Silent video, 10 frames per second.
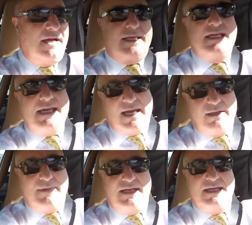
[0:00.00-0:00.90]
a key
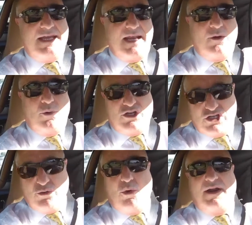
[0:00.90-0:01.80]
element in getting
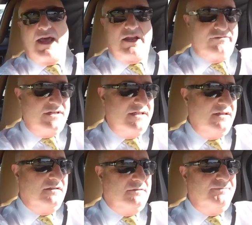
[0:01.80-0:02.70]
what you want out of a
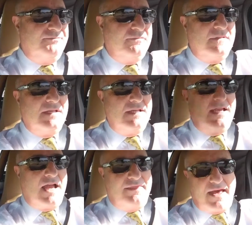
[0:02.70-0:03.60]

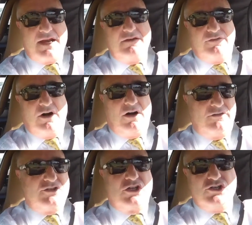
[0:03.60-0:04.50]
deal, and that
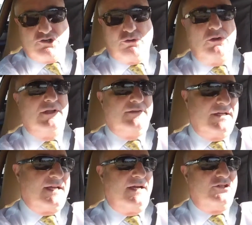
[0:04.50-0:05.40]
involves controlling
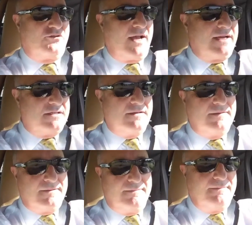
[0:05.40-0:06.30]
the contract.
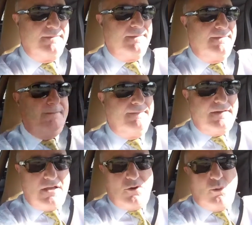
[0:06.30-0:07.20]

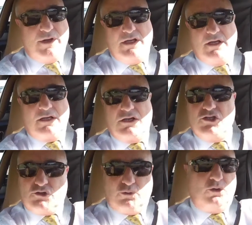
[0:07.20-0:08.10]
When you
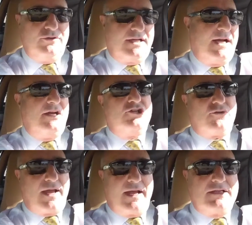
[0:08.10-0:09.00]
control the
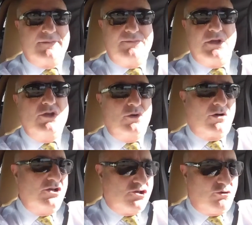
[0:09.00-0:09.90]
contract, you're
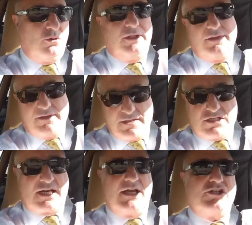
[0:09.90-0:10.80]
controlling the
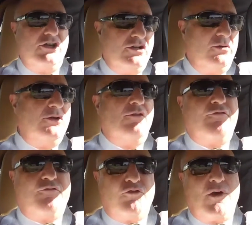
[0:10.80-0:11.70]
discussion. You're
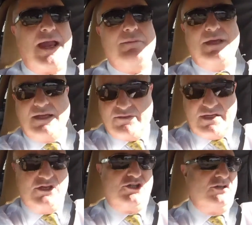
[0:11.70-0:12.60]
framing
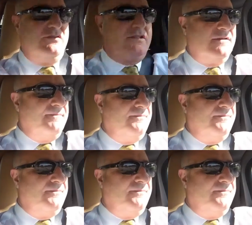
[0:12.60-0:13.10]
the issues.